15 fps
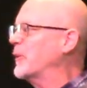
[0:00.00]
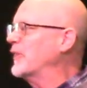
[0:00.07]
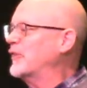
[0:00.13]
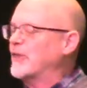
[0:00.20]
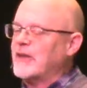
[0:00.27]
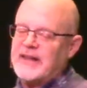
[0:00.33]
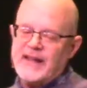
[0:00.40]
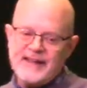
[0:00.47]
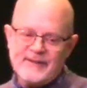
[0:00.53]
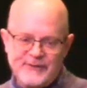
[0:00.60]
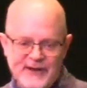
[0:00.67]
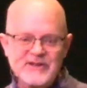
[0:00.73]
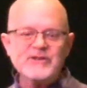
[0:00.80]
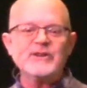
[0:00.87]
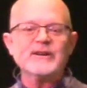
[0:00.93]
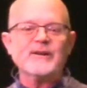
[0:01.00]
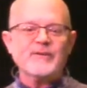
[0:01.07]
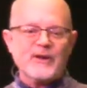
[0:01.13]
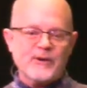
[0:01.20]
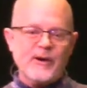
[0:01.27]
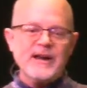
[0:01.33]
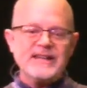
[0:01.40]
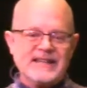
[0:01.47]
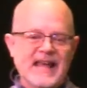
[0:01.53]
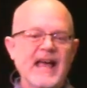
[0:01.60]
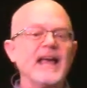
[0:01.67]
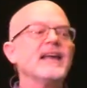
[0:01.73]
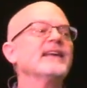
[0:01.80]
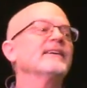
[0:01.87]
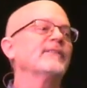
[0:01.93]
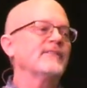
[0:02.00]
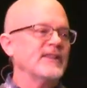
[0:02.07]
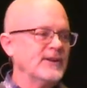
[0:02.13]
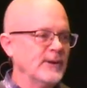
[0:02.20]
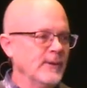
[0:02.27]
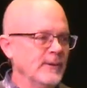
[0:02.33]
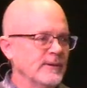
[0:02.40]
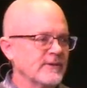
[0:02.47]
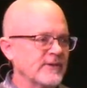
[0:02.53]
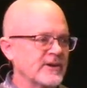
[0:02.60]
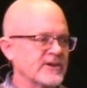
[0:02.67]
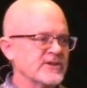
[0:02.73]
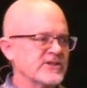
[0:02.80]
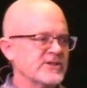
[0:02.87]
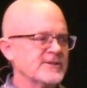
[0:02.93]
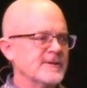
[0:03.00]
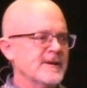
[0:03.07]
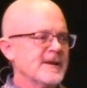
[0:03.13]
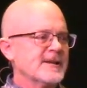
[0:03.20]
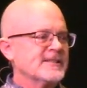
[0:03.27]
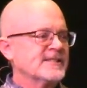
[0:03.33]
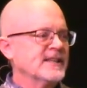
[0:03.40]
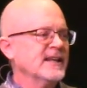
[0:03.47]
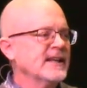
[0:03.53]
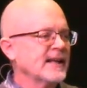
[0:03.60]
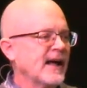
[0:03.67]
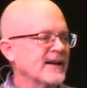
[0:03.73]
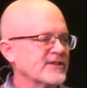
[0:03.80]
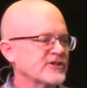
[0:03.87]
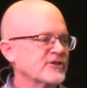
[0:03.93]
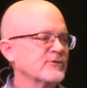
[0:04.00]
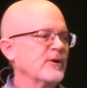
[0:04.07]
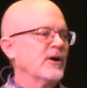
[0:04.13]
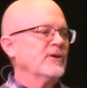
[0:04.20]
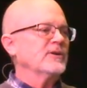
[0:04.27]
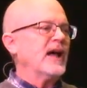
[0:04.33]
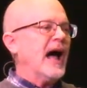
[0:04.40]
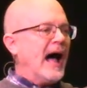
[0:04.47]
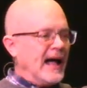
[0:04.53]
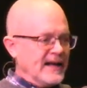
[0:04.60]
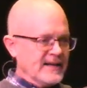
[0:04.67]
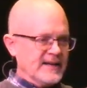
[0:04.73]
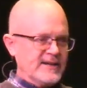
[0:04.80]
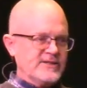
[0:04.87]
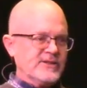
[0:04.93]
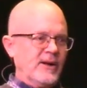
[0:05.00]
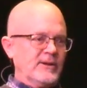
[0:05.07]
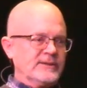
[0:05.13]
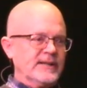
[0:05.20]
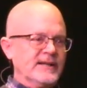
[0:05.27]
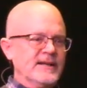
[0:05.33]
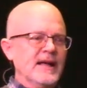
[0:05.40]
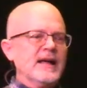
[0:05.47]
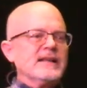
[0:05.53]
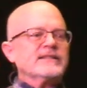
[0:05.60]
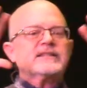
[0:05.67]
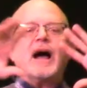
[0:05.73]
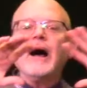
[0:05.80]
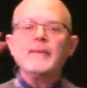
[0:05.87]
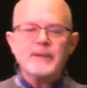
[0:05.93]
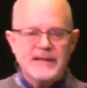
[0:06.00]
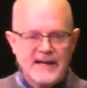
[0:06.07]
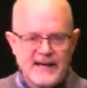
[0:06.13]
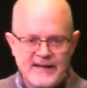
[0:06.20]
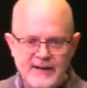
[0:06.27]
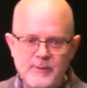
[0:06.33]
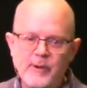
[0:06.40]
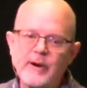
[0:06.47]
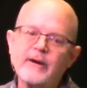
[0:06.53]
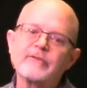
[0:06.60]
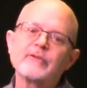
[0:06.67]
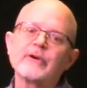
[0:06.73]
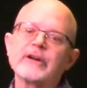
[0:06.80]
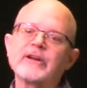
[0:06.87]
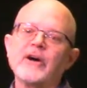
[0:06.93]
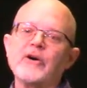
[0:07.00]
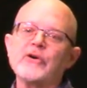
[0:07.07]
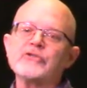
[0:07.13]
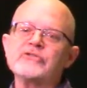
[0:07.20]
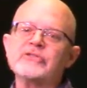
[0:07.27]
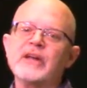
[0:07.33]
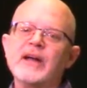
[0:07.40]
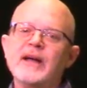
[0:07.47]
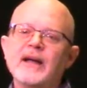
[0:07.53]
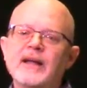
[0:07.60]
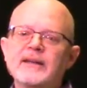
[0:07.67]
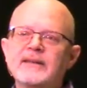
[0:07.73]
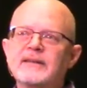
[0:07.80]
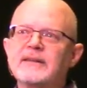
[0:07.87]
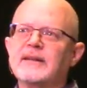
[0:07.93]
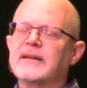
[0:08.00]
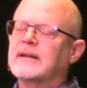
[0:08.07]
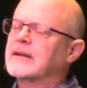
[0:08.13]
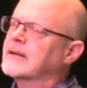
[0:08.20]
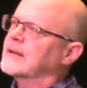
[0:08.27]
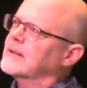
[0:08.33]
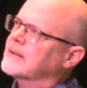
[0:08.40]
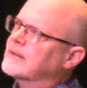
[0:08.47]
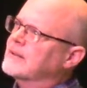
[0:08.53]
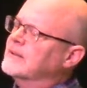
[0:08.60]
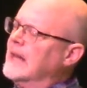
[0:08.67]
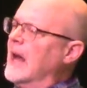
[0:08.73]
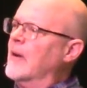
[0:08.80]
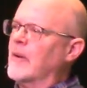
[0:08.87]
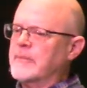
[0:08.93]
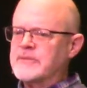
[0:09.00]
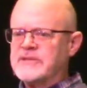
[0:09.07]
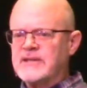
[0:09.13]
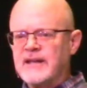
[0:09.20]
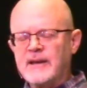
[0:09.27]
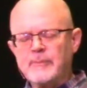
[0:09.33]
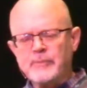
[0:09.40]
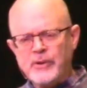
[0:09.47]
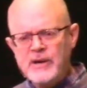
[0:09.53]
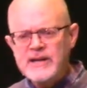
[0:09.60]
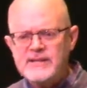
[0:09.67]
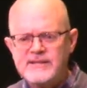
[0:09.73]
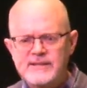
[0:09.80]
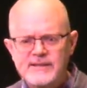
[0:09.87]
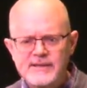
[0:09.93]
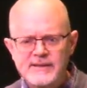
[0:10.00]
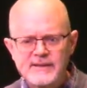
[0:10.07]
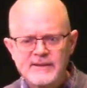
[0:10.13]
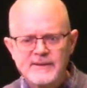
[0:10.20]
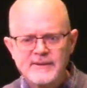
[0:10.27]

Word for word: with the vision of the great king of the universe sitting on his throne, high and exalted, dominating wherever he goes, and now I'm seeing a priest.